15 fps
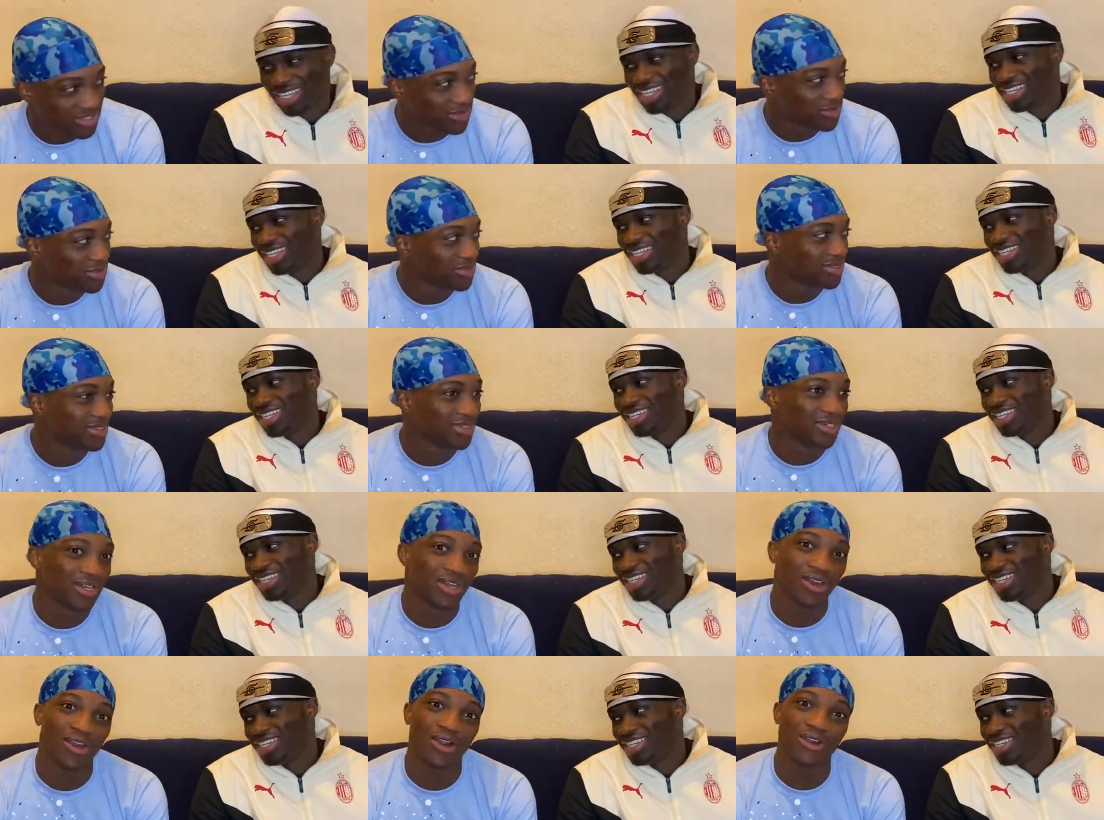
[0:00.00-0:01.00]
Speaker 1: two?
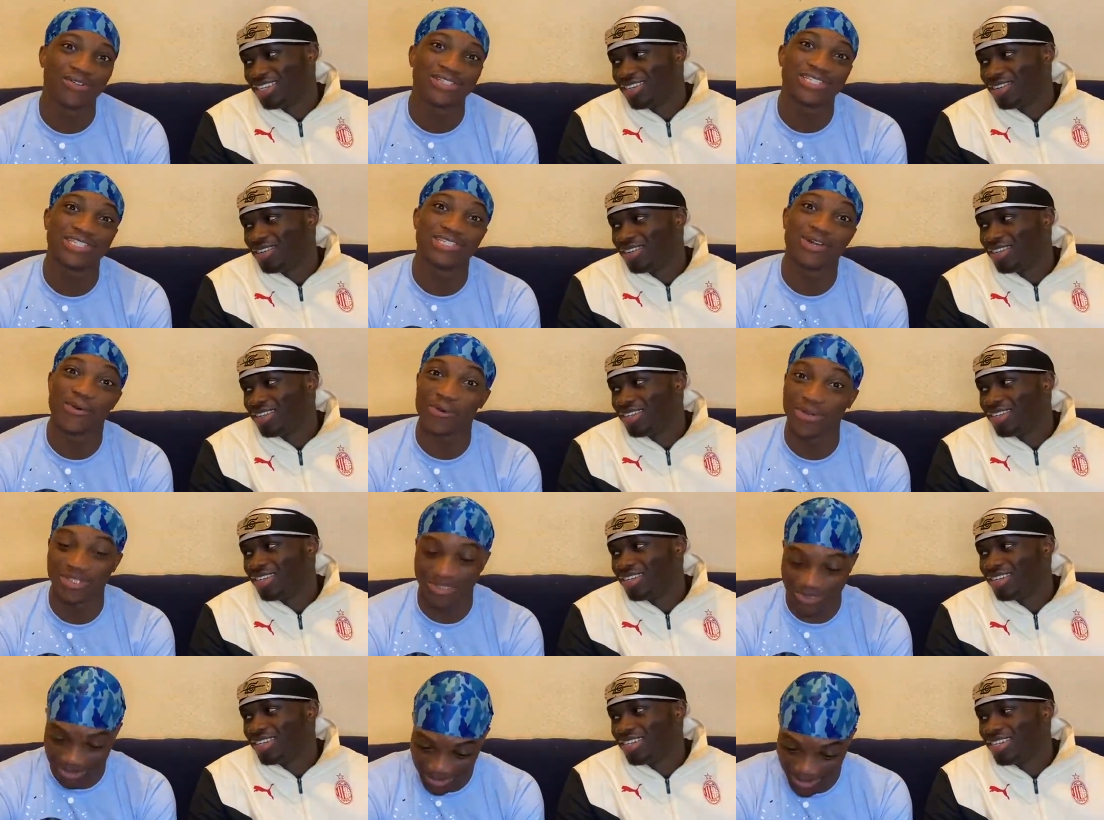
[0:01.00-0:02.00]
Of season
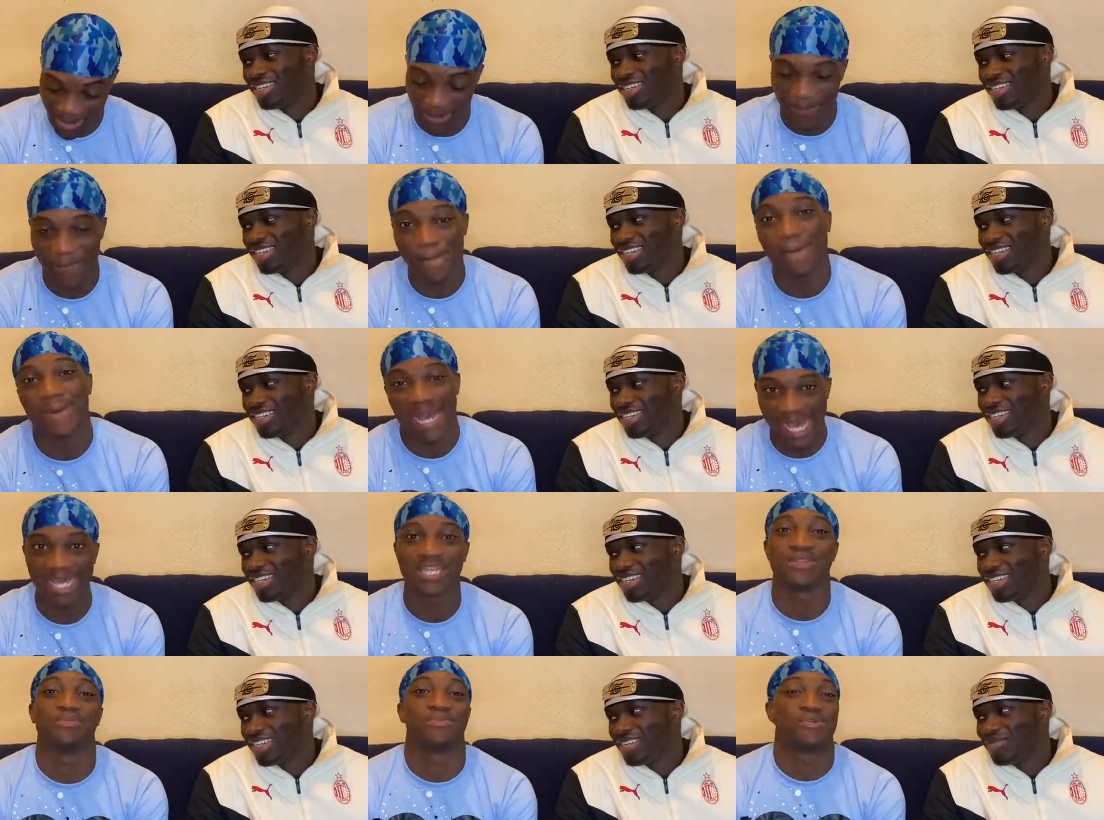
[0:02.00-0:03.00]
one, two
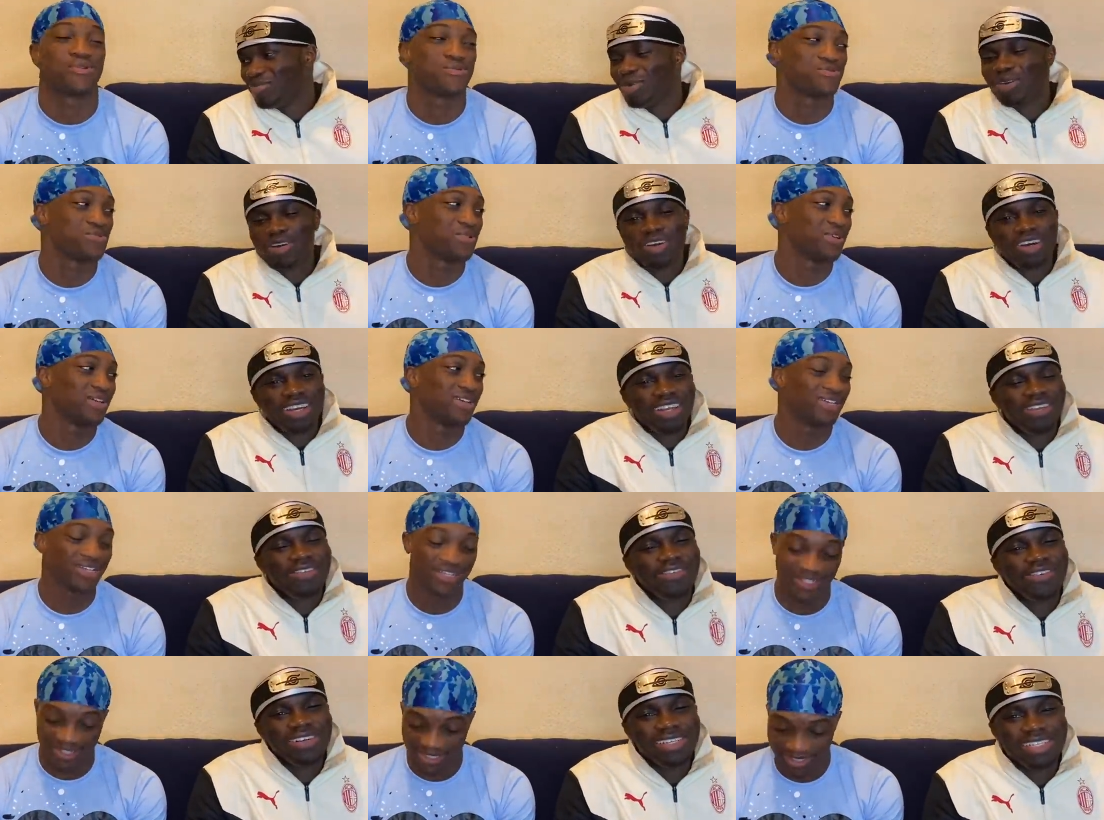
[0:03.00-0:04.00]
combined, bro. Bro got his
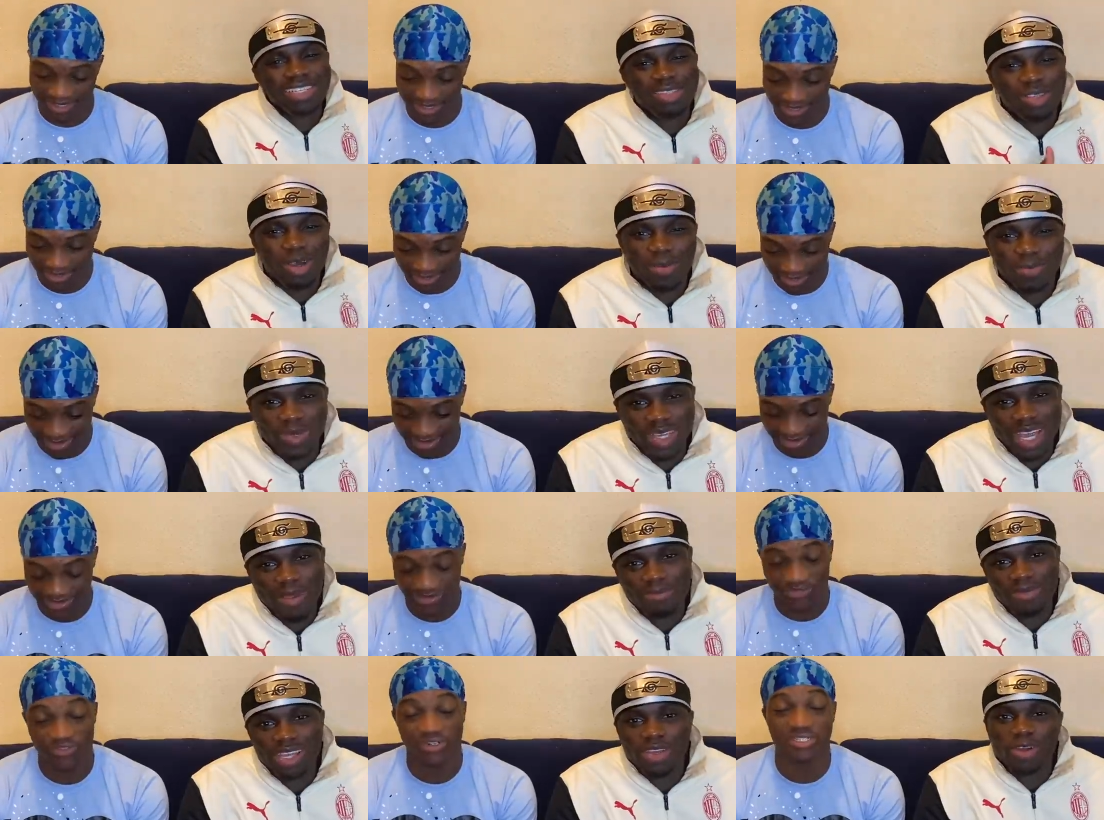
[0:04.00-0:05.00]
first dub, you get
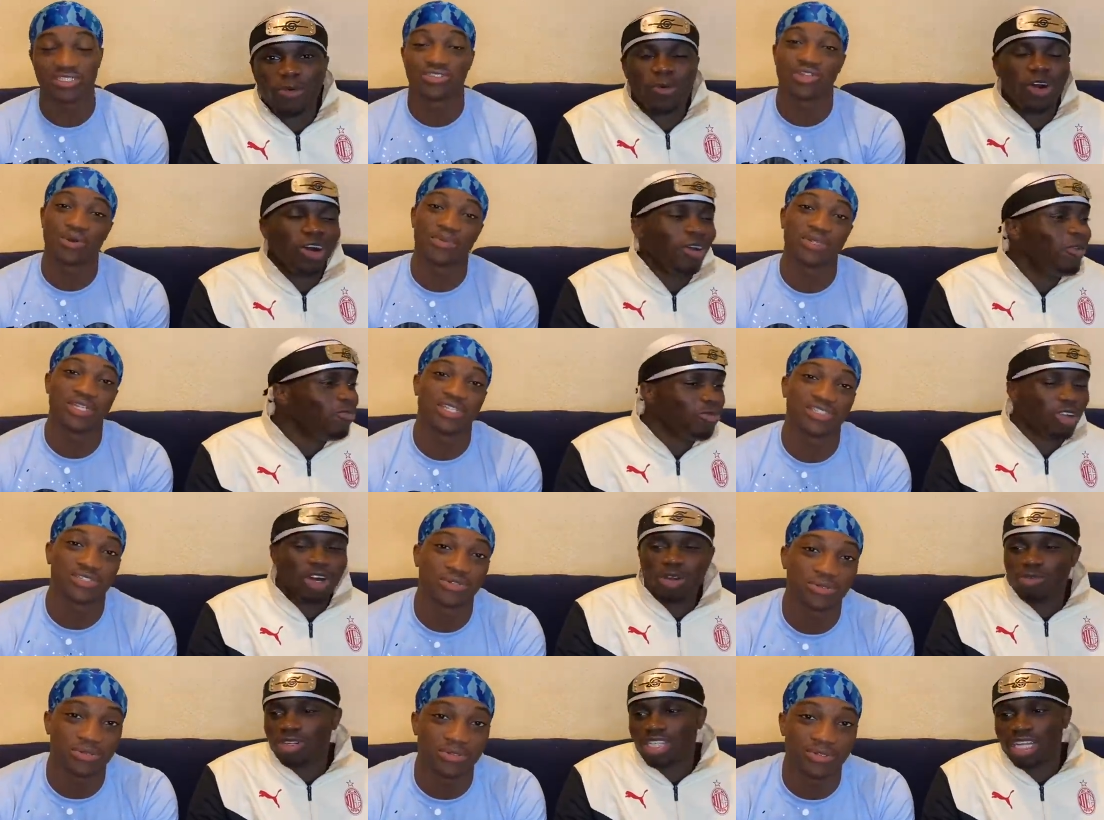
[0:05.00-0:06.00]
me?
Speaker 2: First dub in the show.
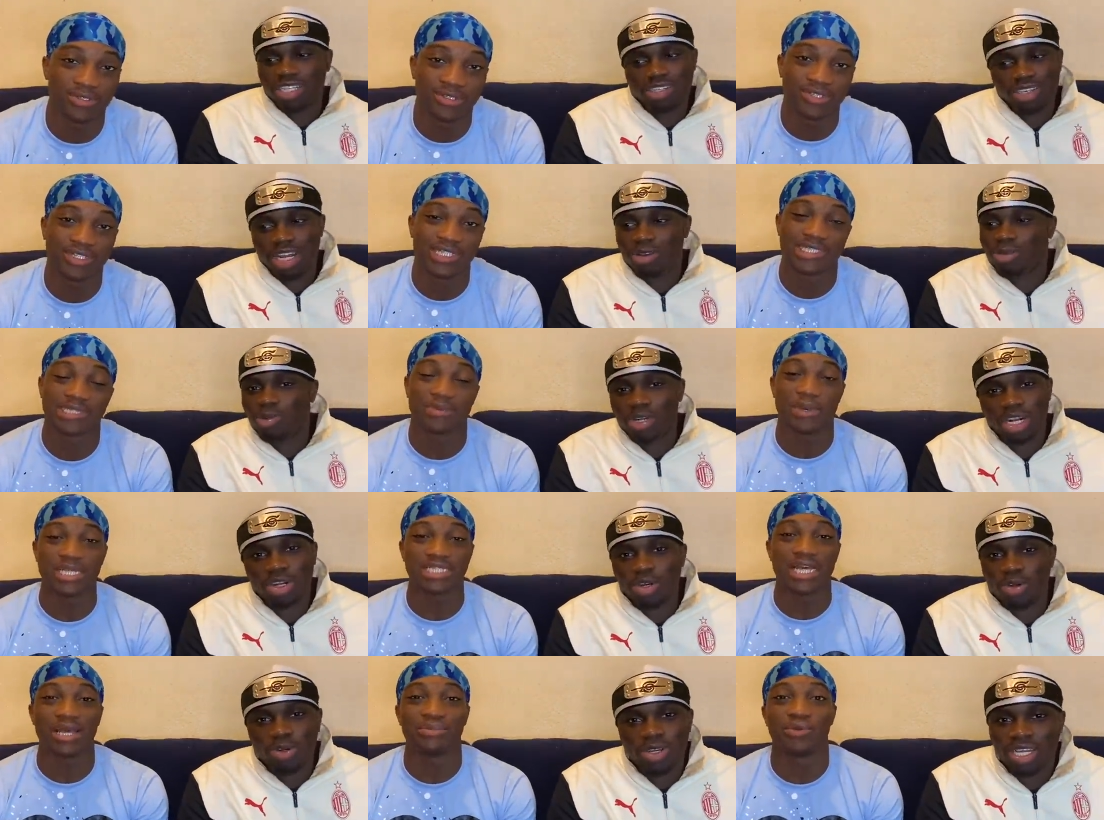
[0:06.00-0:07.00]
Almost like, so now he's one
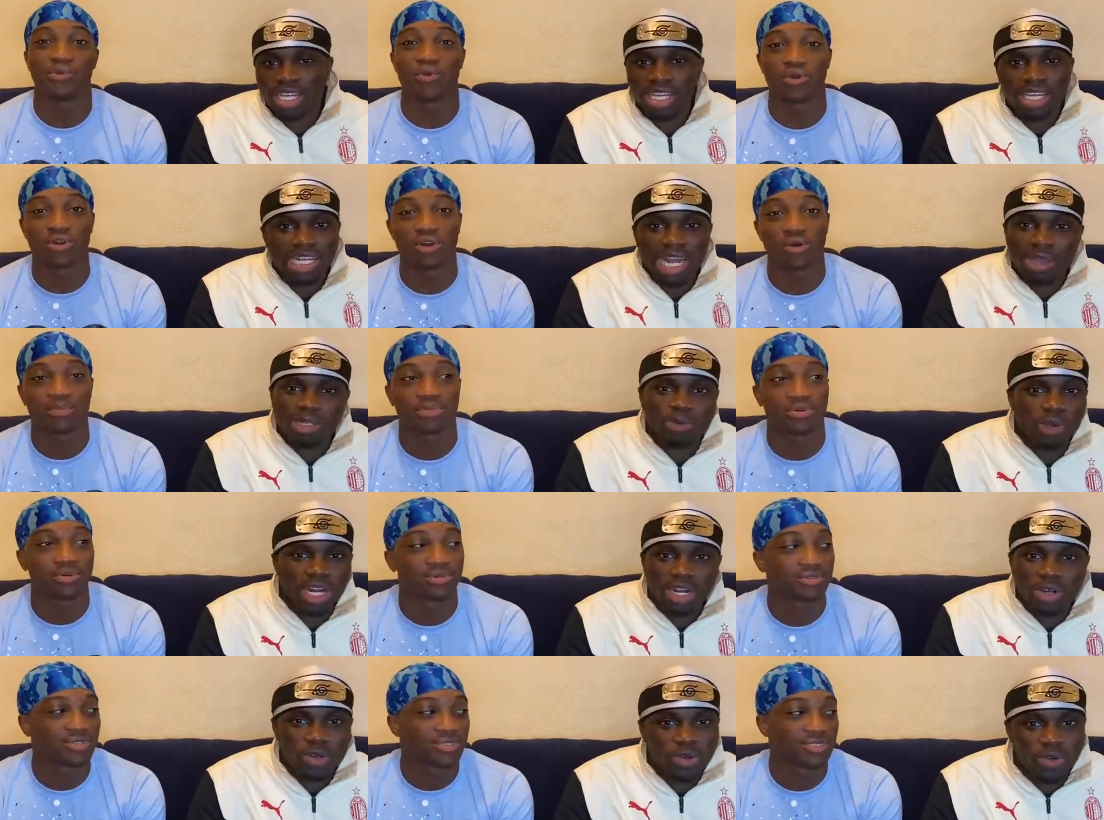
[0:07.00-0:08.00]
and time he woke up. Now he's one
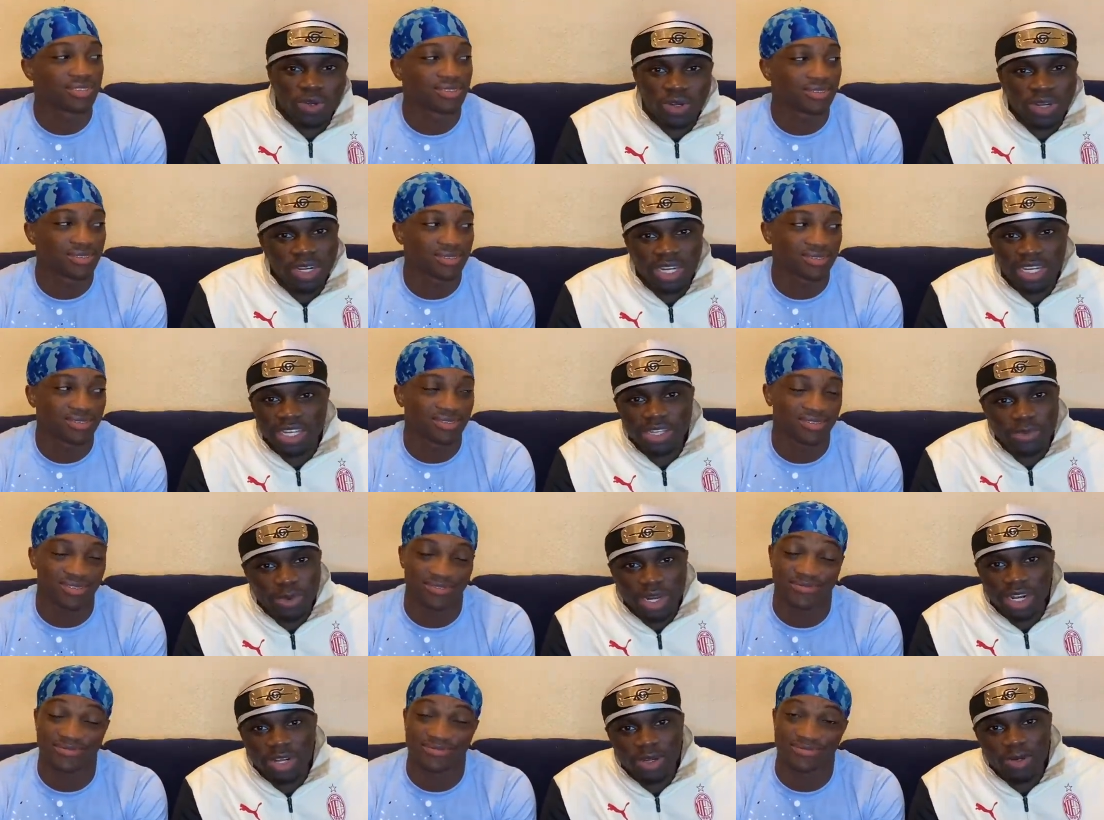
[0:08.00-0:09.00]
and oh. He's
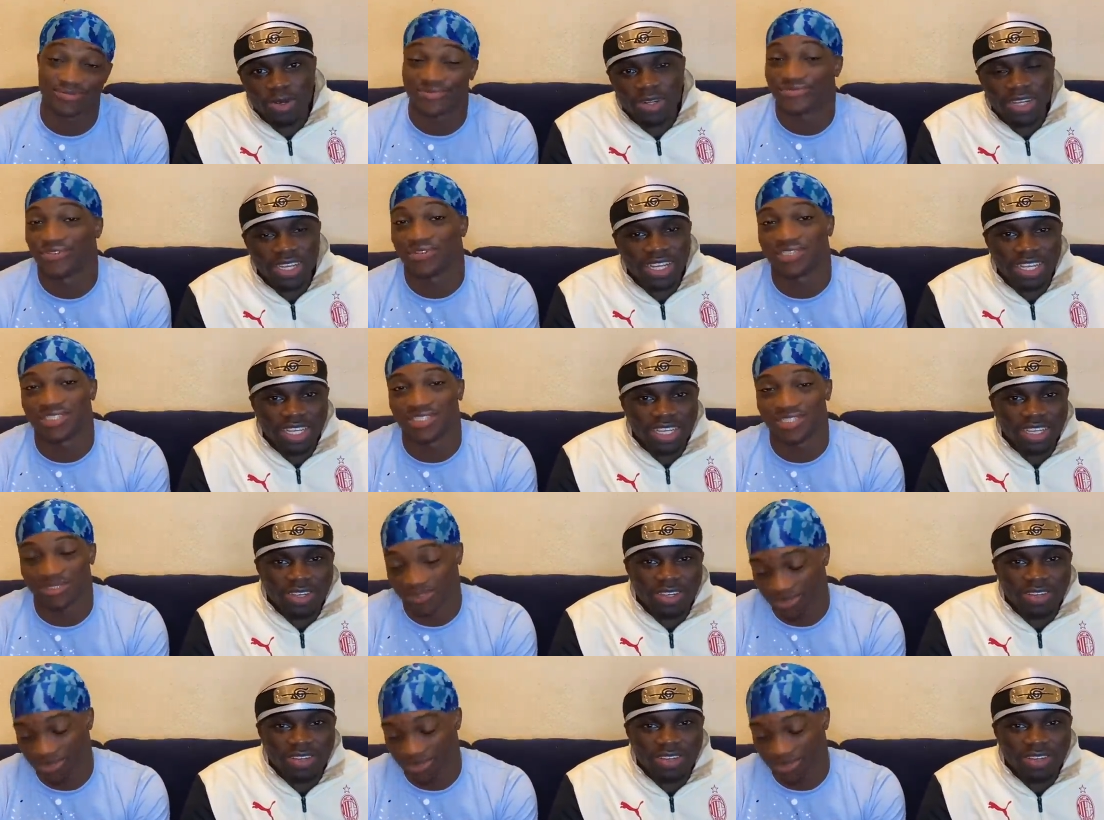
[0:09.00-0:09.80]
one and oh. For season